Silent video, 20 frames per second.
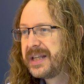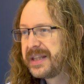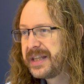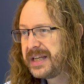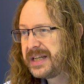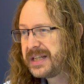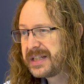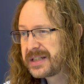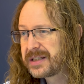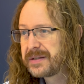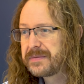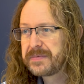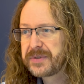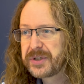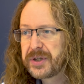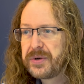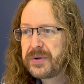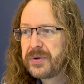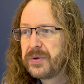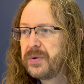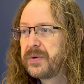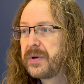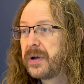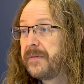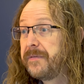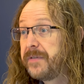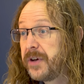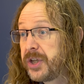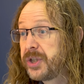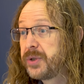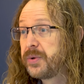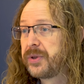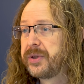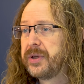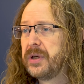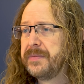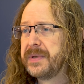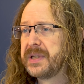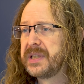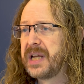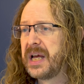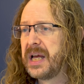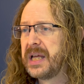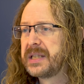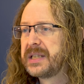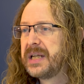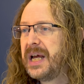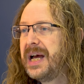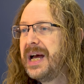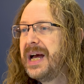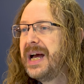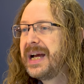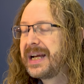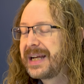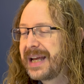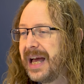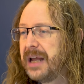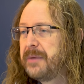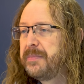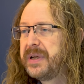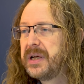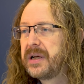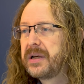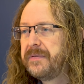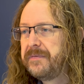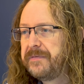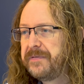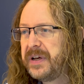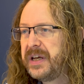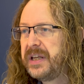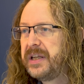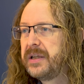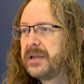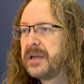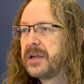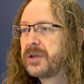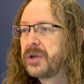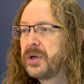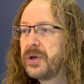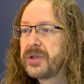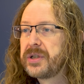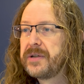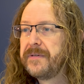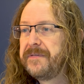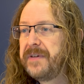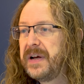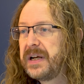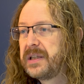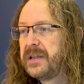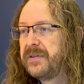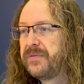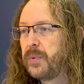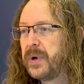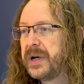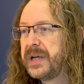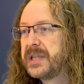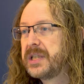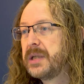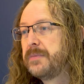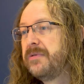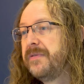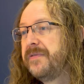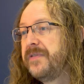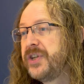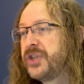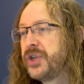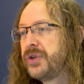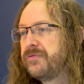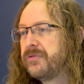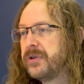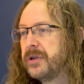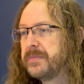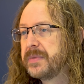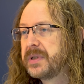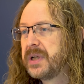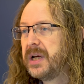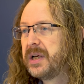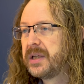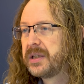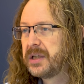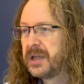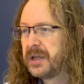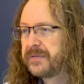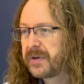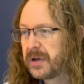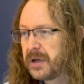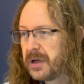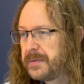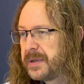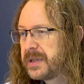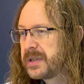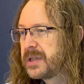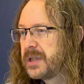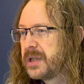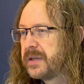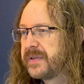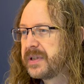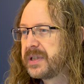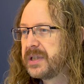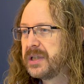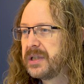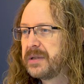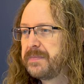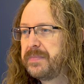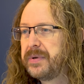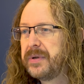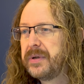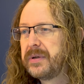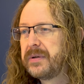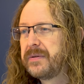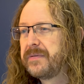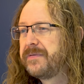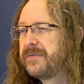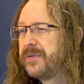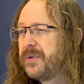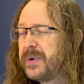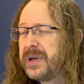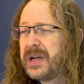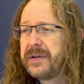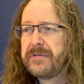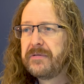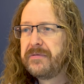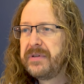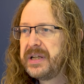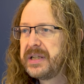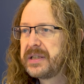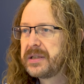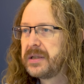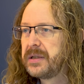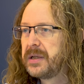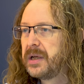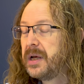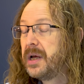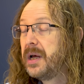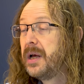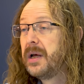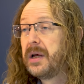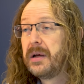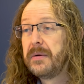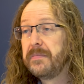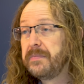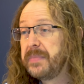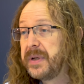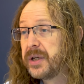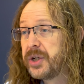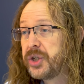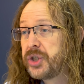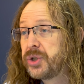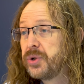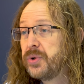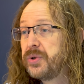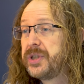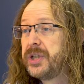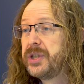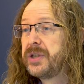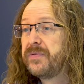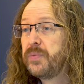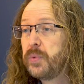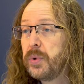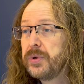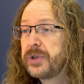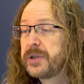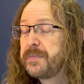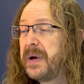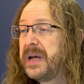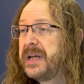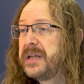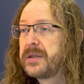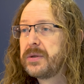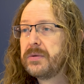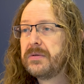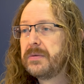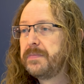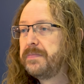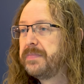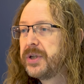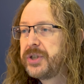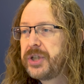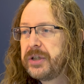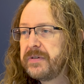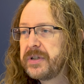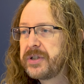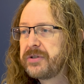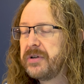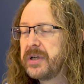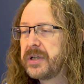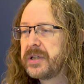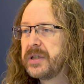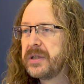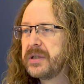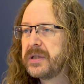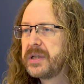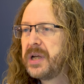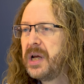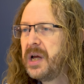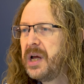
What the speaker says: These so-called virtual thermostats can be a convenient and cost-effective way to provision rooms that have climate services but for whatever reason, be it a shortage of wall space or budget restrictions,